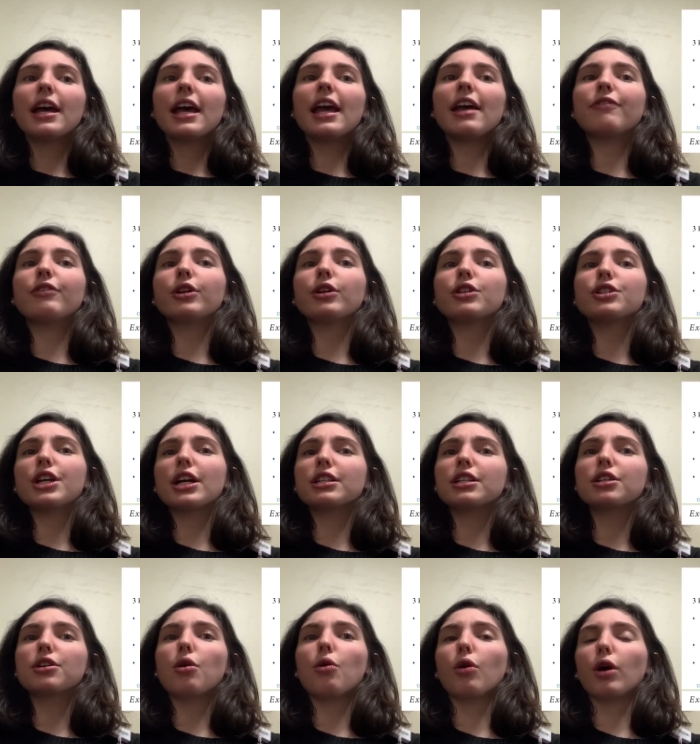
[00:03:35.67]
If you're
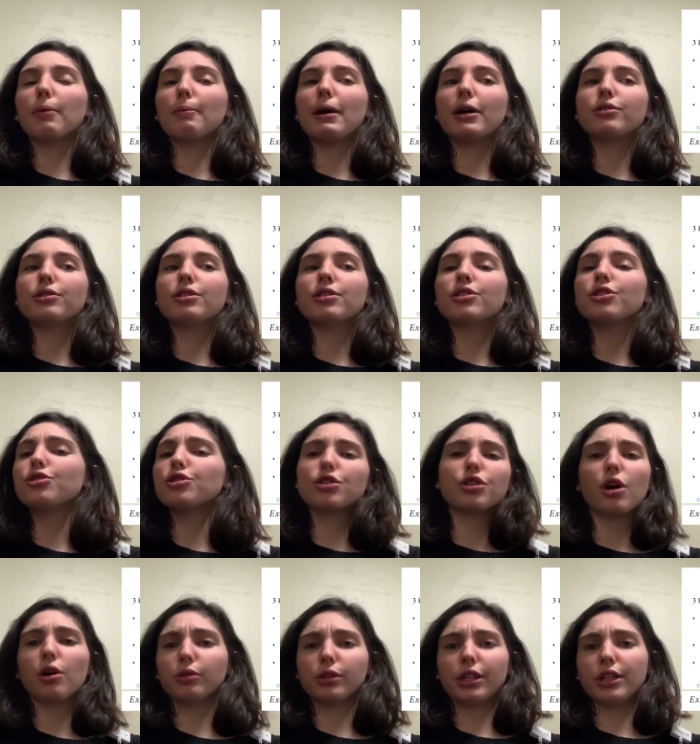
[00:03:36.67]
injecting hormones, you
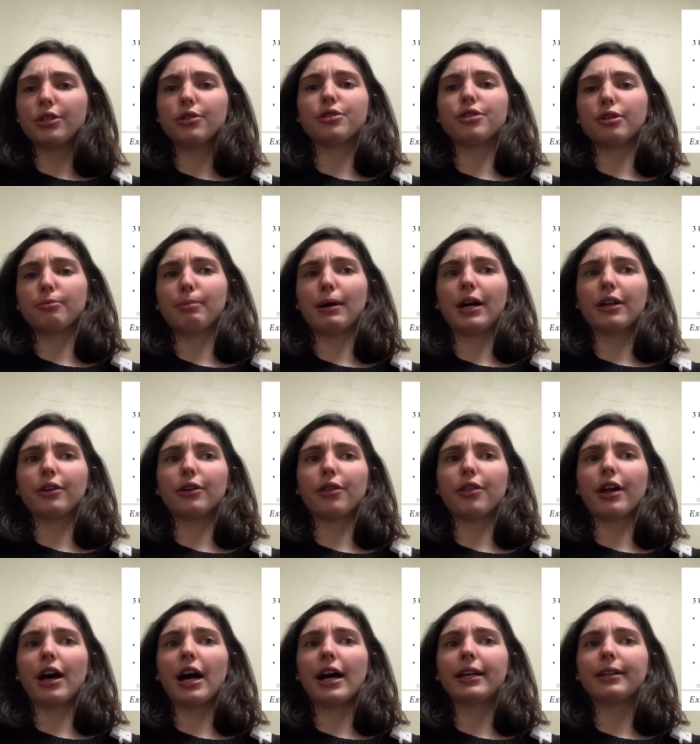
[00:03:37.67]
should only use your butt or
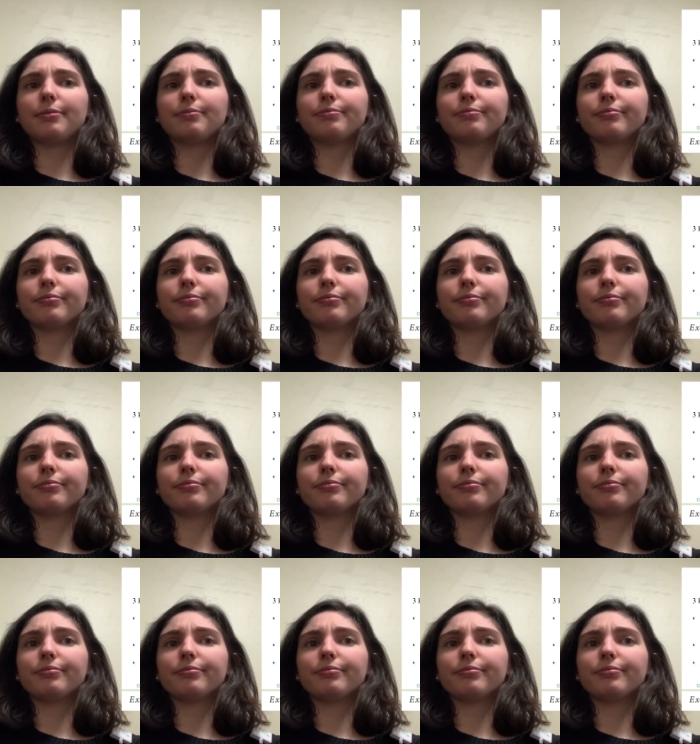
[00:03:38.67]
thigh.